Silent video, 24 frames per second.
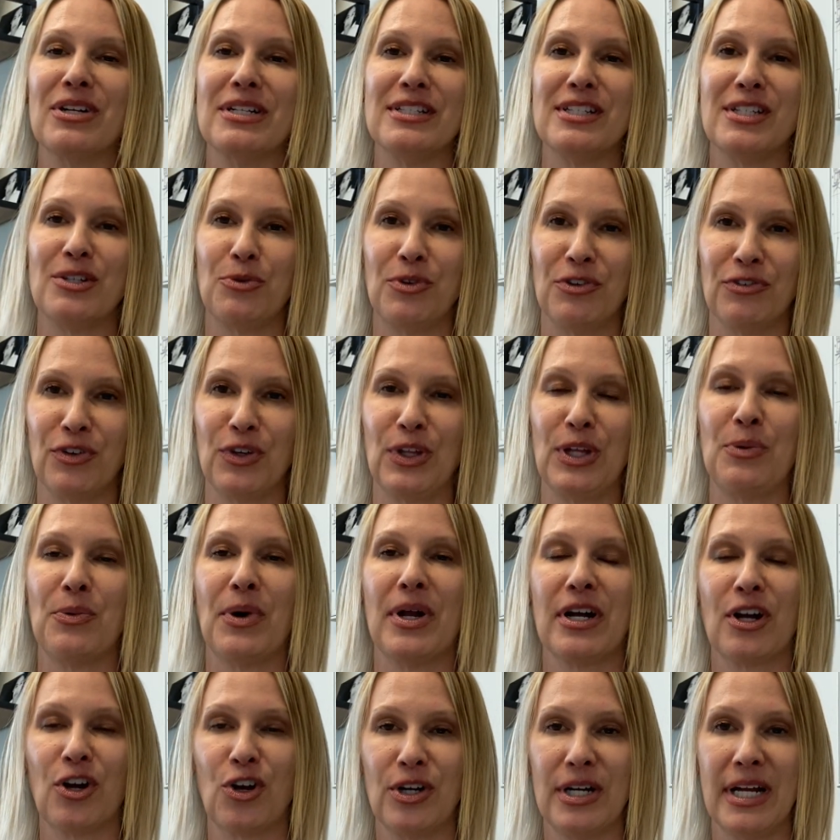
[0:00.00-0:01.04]
And so we really
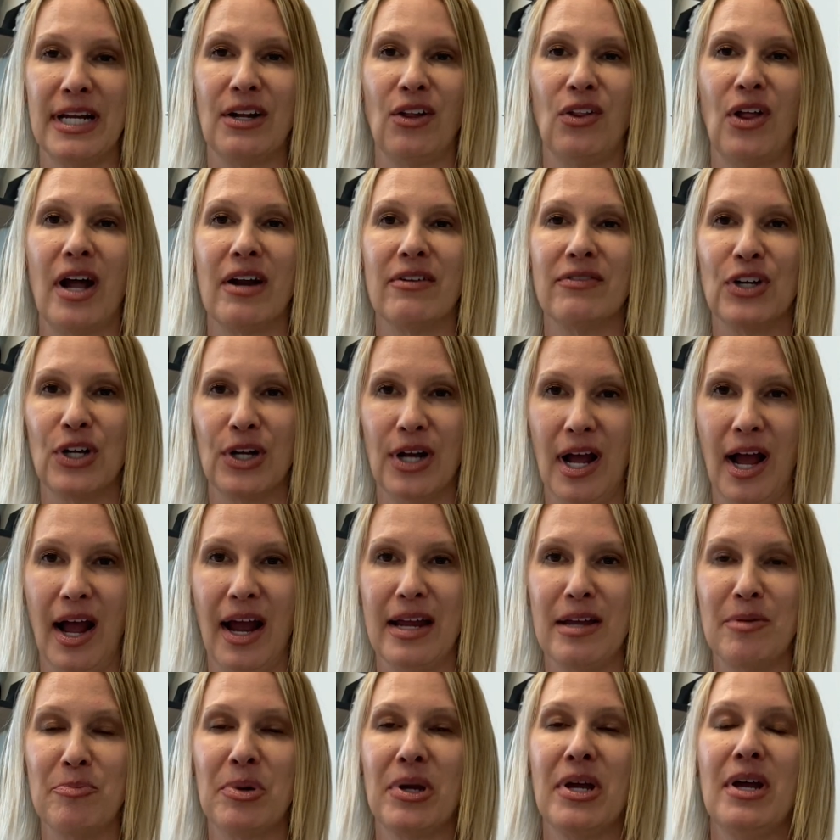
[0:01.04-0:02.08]
want to create a lot of good
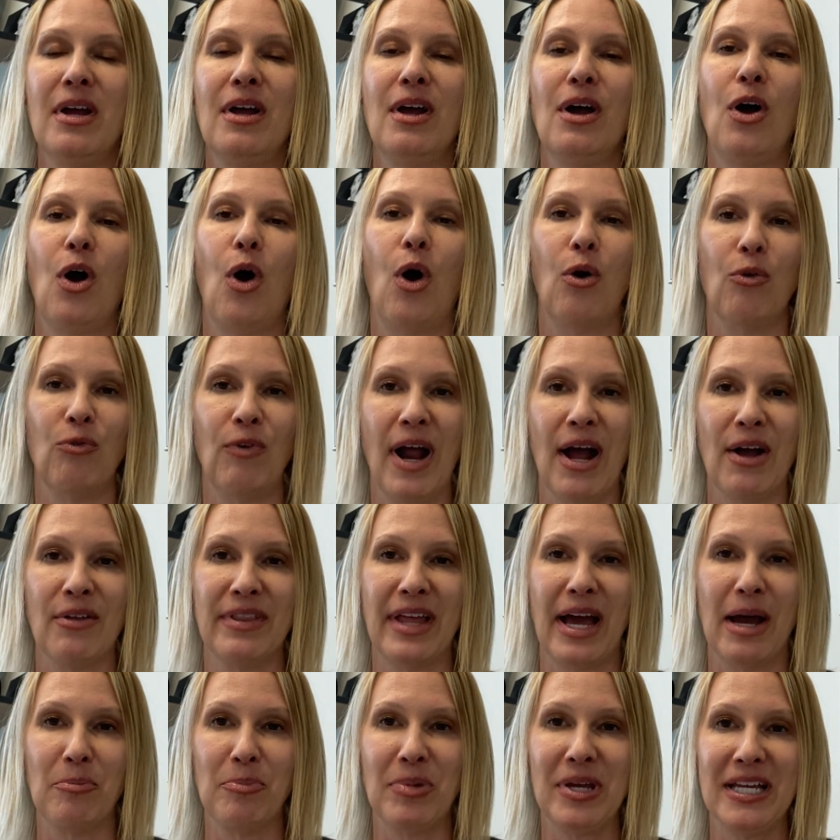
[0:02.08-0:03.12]
hype around
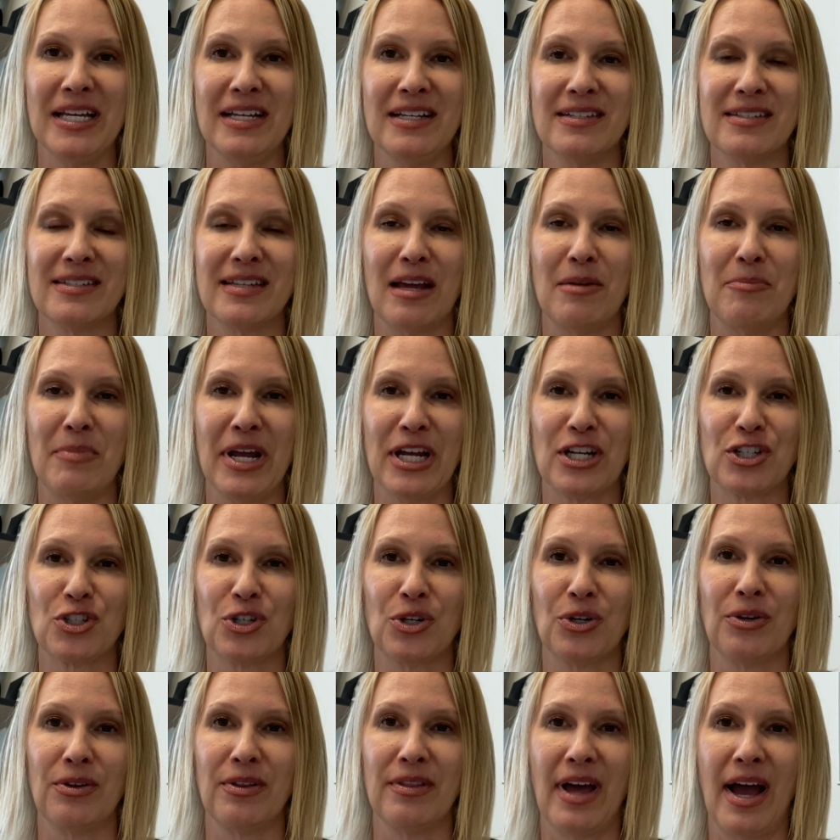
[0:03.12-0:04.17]
that piece and make
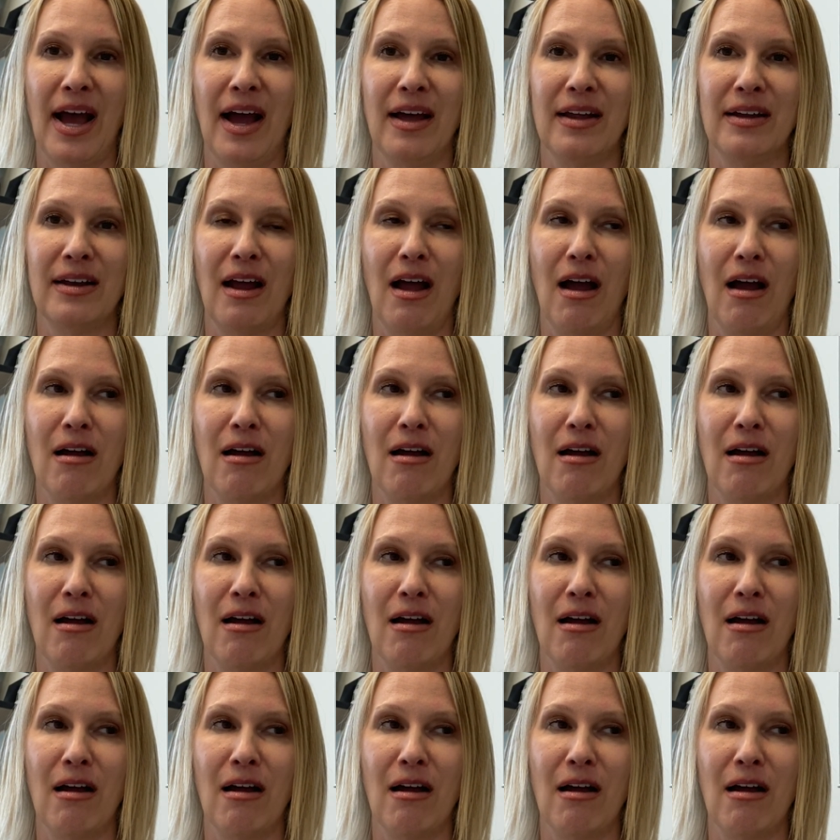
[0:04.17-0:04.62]
sure that